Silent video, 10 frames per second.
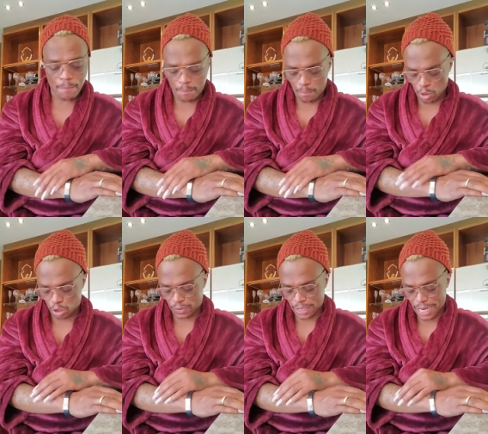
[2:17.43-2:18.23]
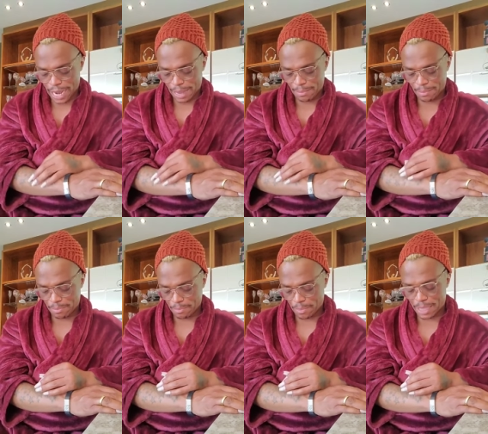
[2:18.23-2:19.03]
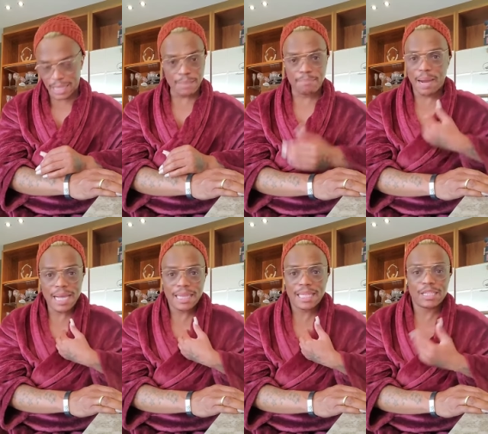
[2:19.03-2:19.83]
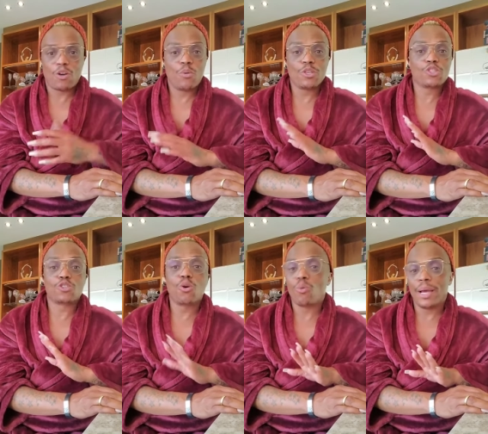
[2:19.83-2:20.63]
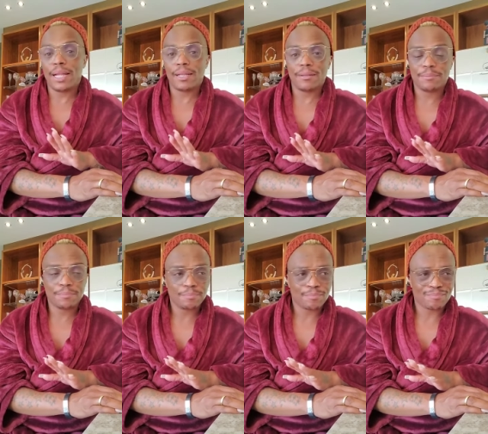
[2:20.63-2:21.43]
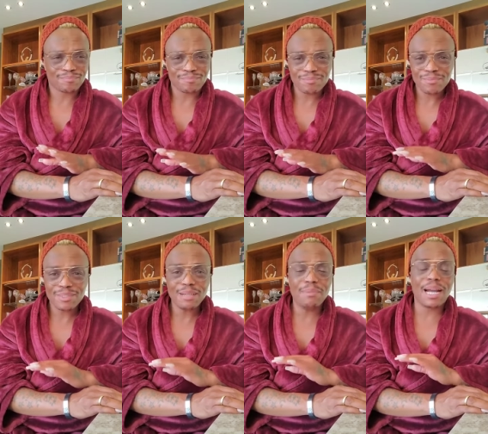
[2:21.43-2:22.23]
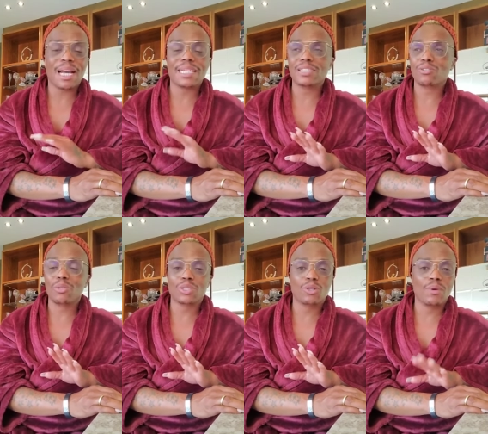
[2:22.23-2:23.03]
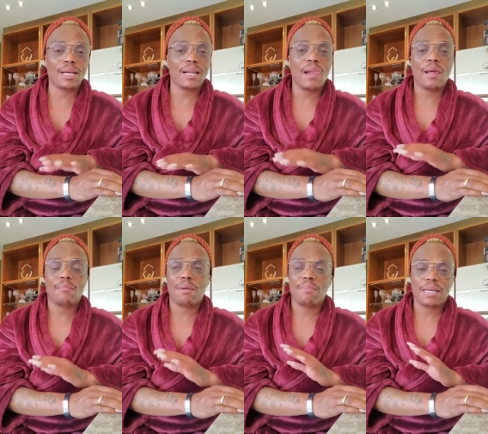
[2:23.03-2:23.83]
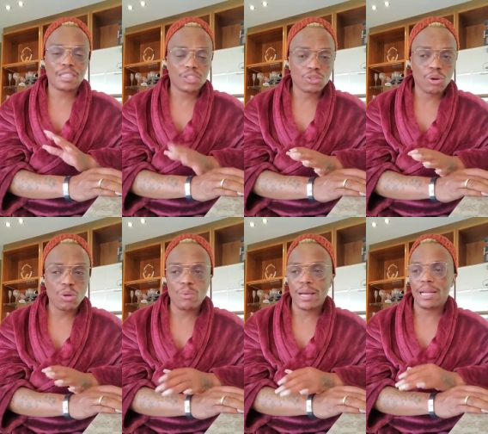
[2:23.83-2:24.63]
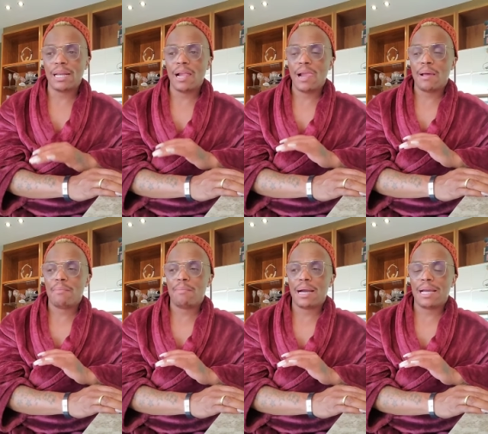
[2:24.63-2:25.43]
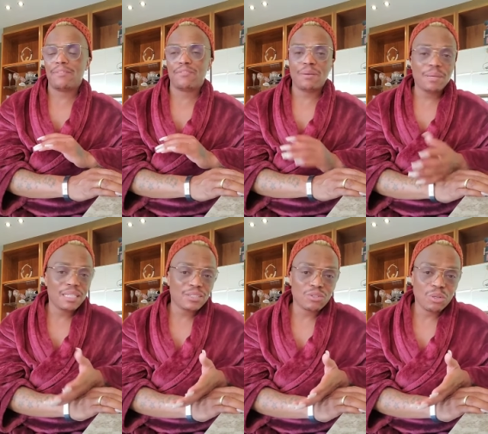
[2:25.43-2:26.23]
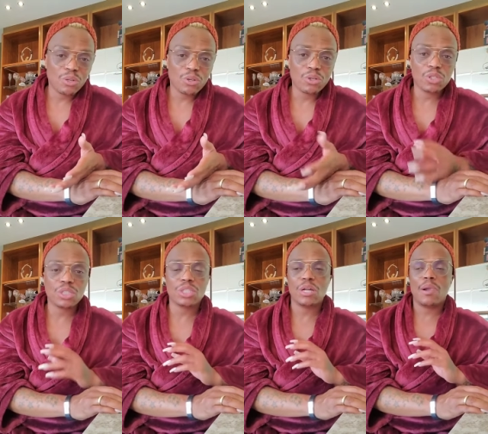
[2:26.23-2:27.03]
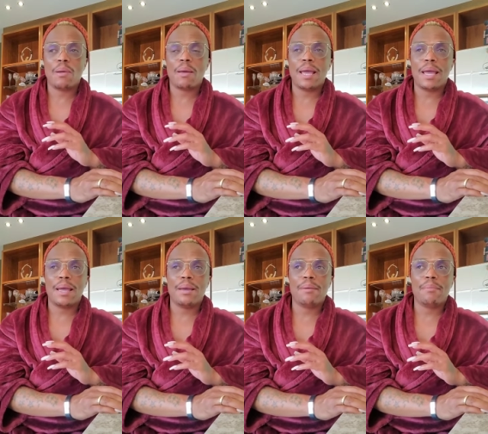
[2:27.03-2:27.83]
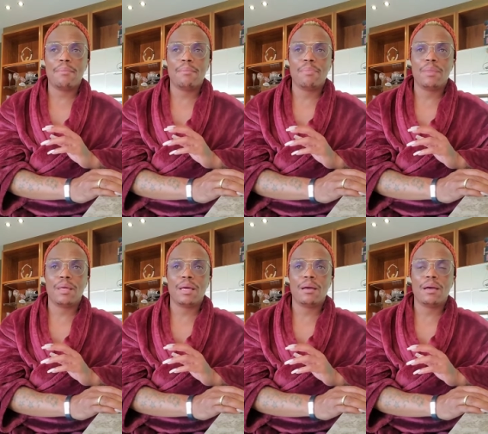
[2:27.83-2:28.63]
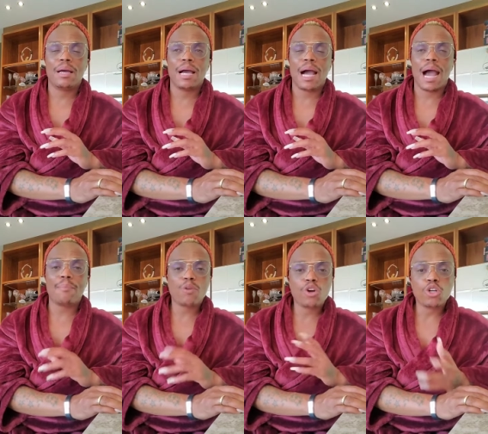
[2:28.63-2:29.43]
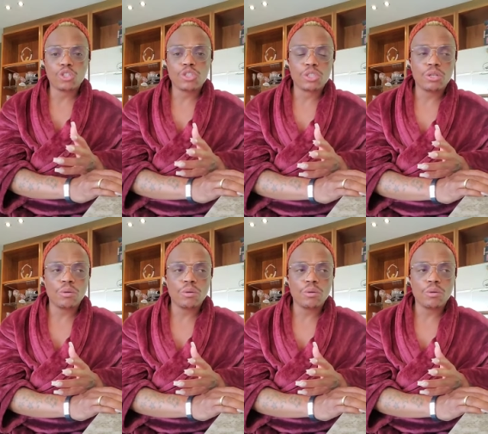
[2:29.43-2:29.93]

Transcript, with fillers: most of the time, my things are going so well. My career is going so well. My marriage is going well. My family is doing good. Um, I'm good.